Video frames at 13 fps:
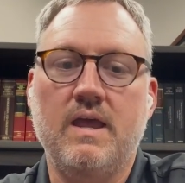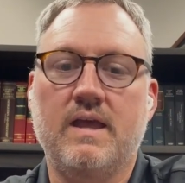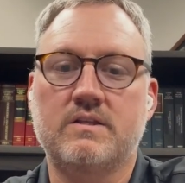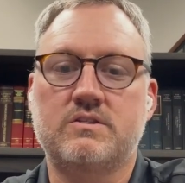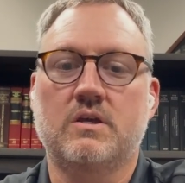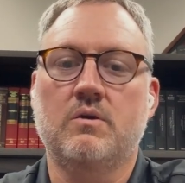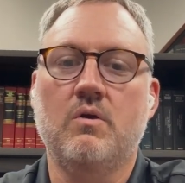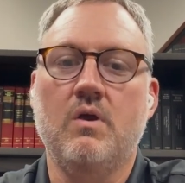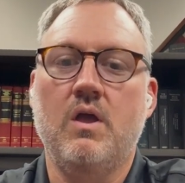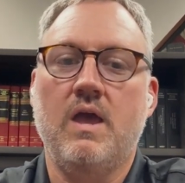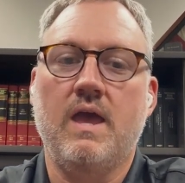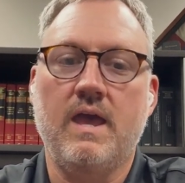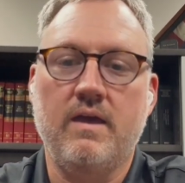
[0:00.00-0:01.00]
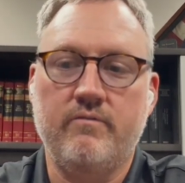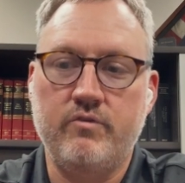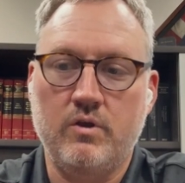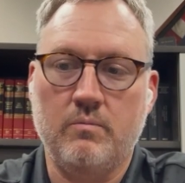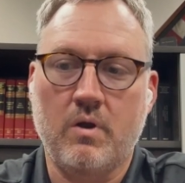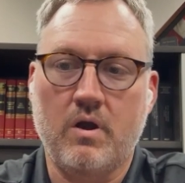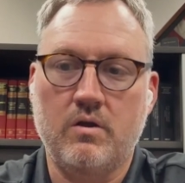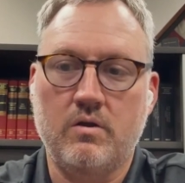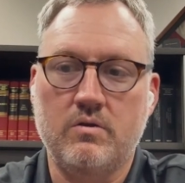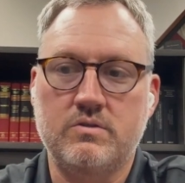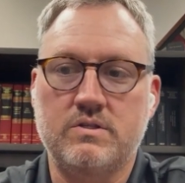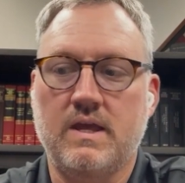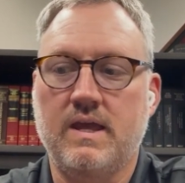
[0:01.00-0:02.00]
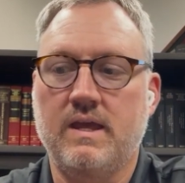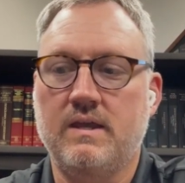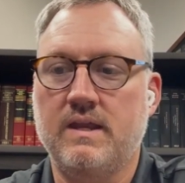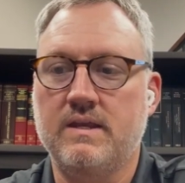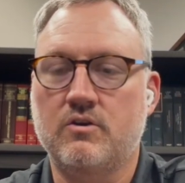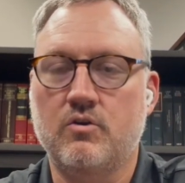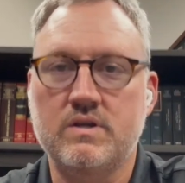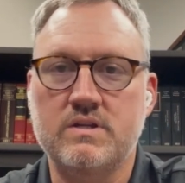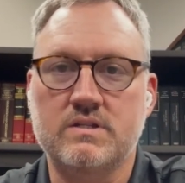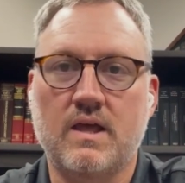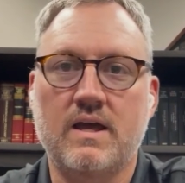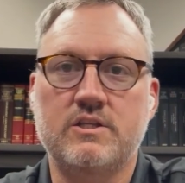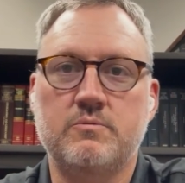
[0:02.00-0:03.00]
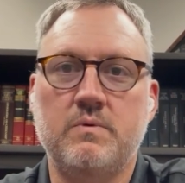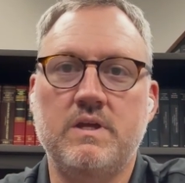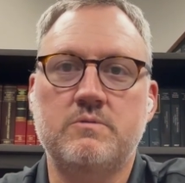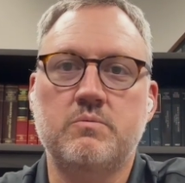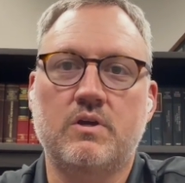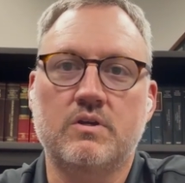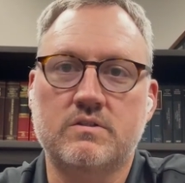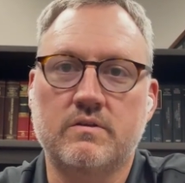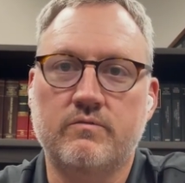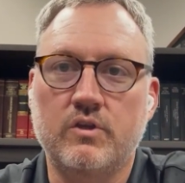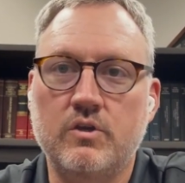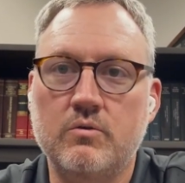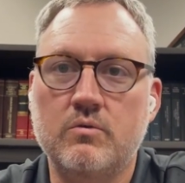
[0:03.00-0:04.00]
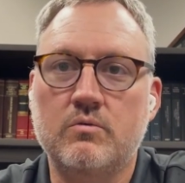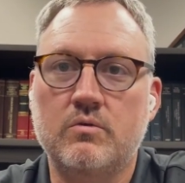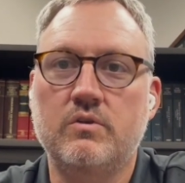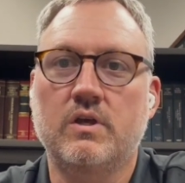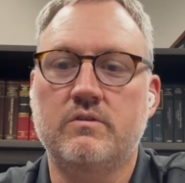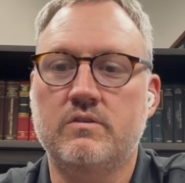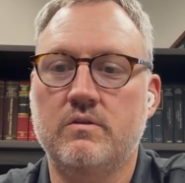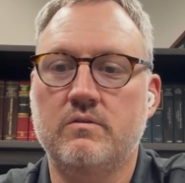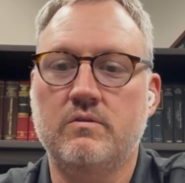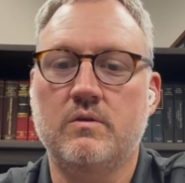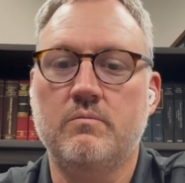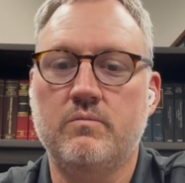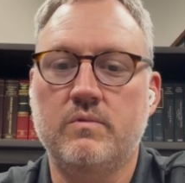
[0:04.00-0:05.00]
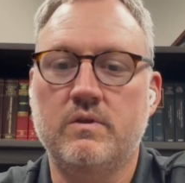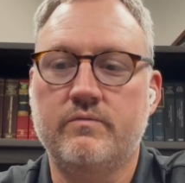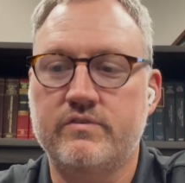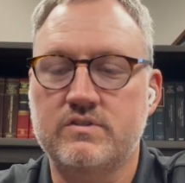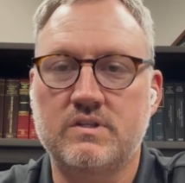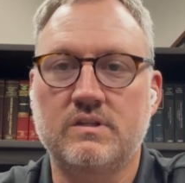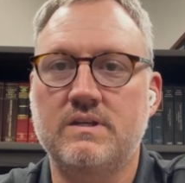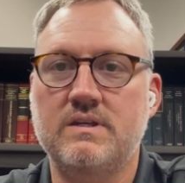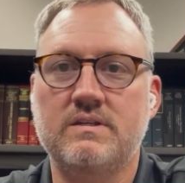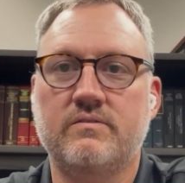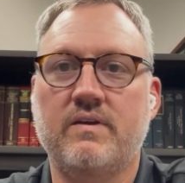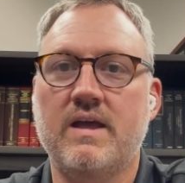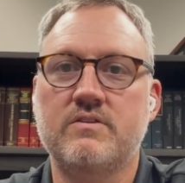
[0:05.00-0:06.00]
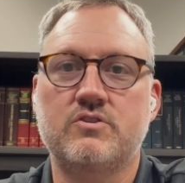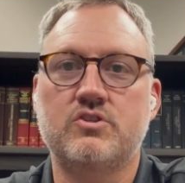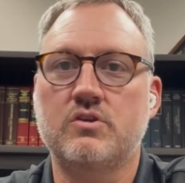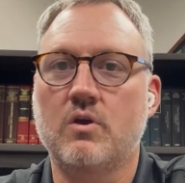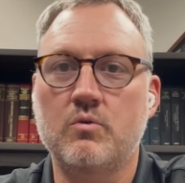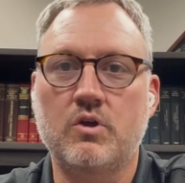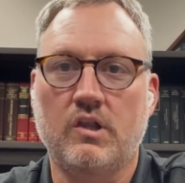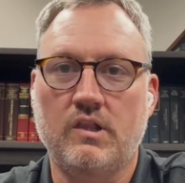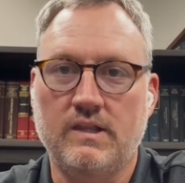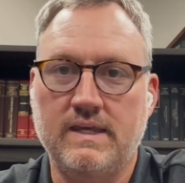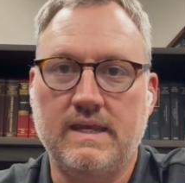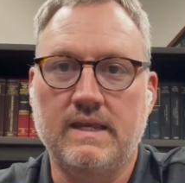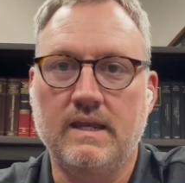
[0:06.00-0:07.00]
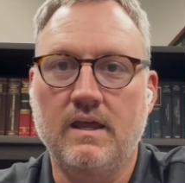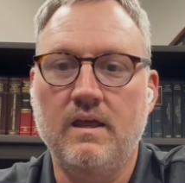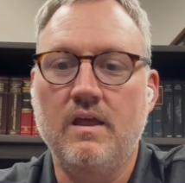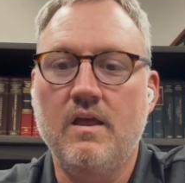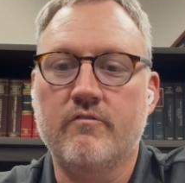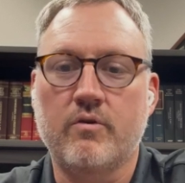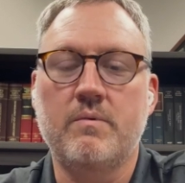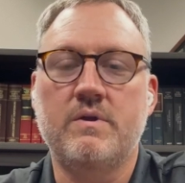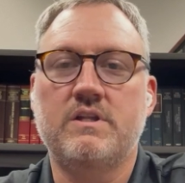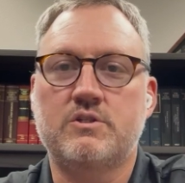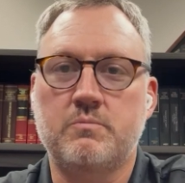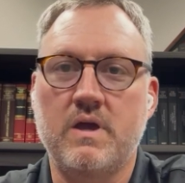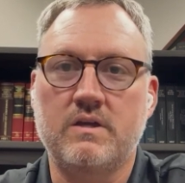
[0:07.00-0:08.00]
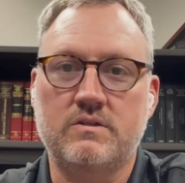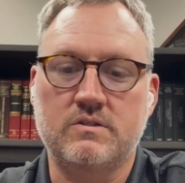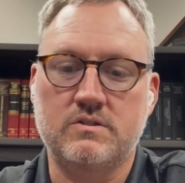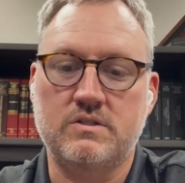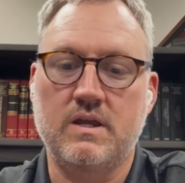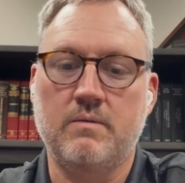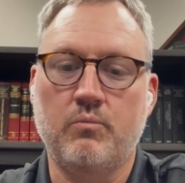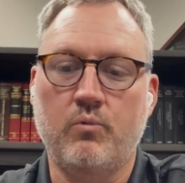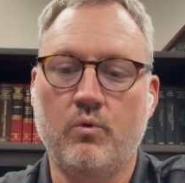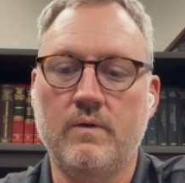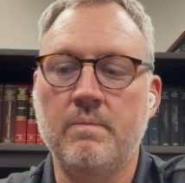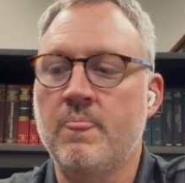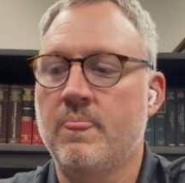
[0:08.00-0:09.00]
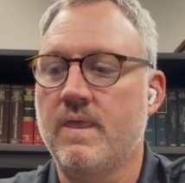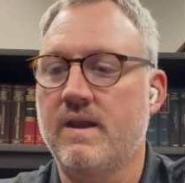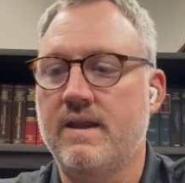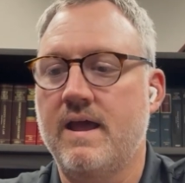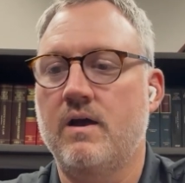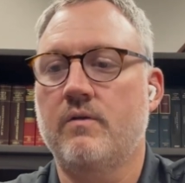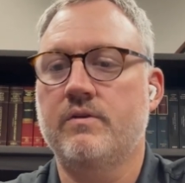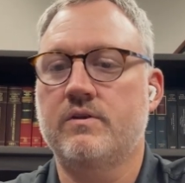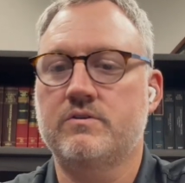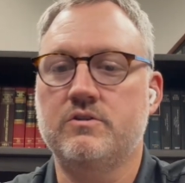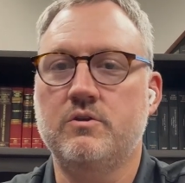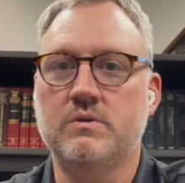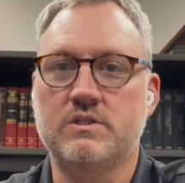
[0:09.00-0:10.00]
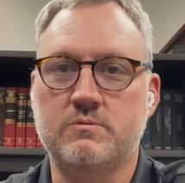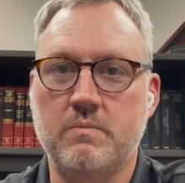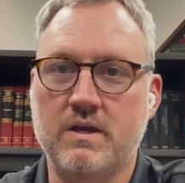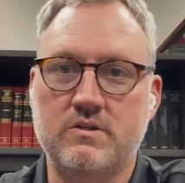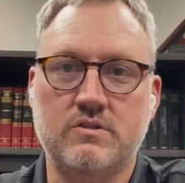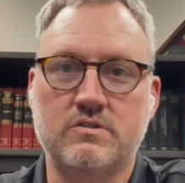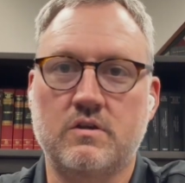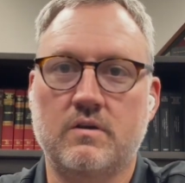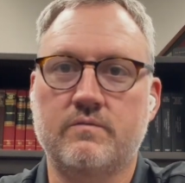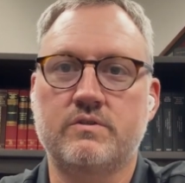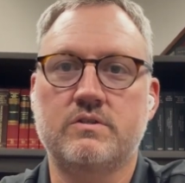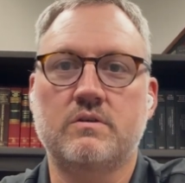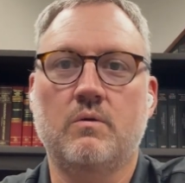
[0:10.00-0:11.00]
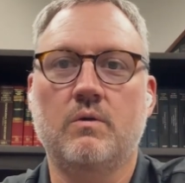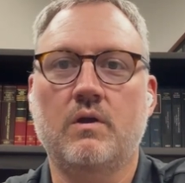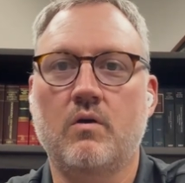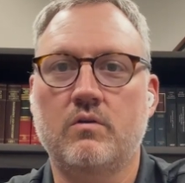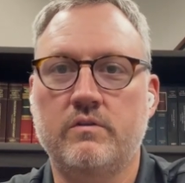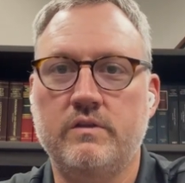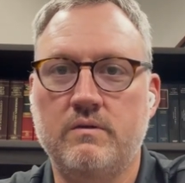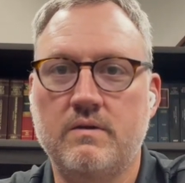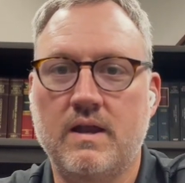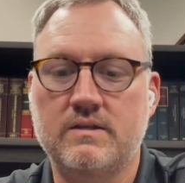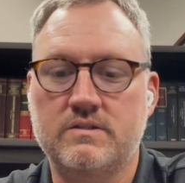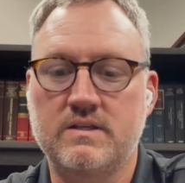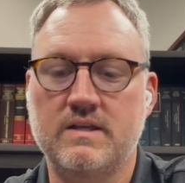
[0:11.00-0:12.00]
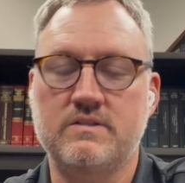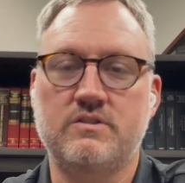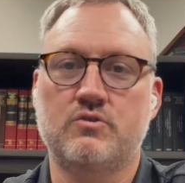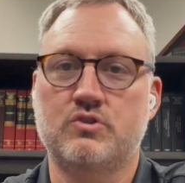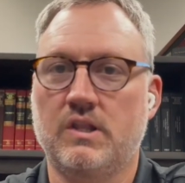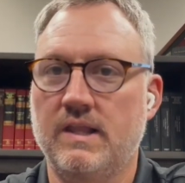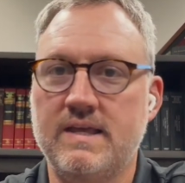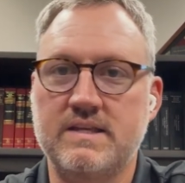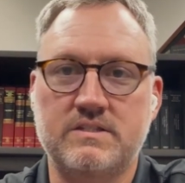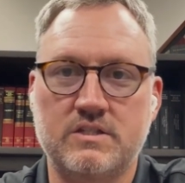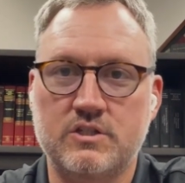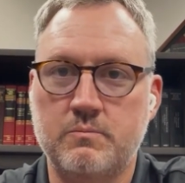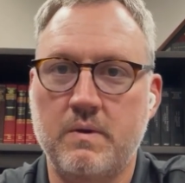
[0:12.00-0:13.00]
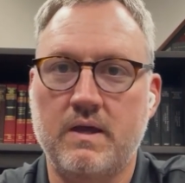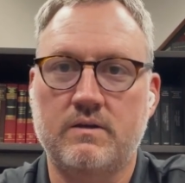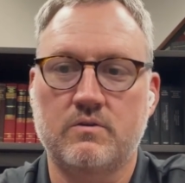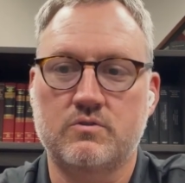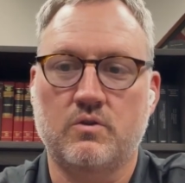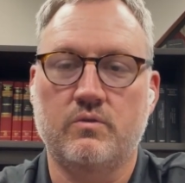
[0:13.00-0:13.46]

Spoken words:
And so heavier birds and increased line speeds, because of the facilities have gotten so clean from an inspection standpoint that now there's new inspection services going on in the United States. There's less inspectors